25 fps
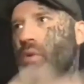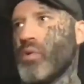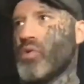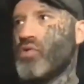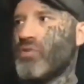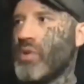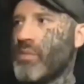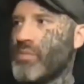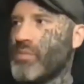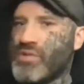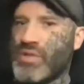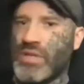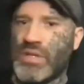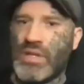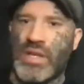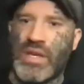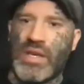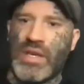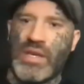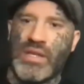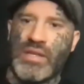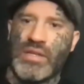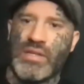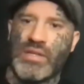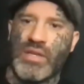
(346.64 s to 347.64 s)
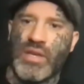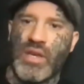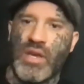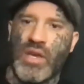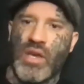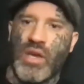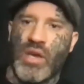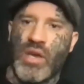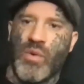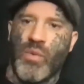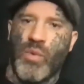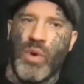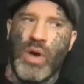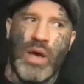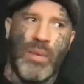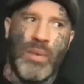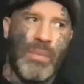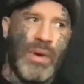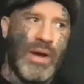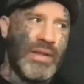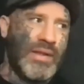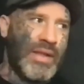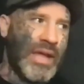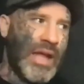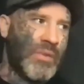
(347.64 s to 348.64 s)
trips to Leeds where
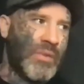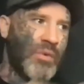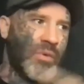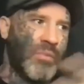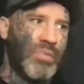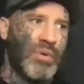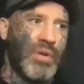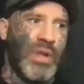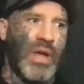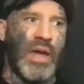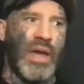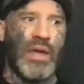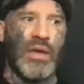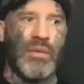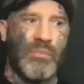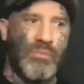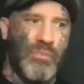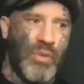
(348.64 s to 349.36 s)
my dad would play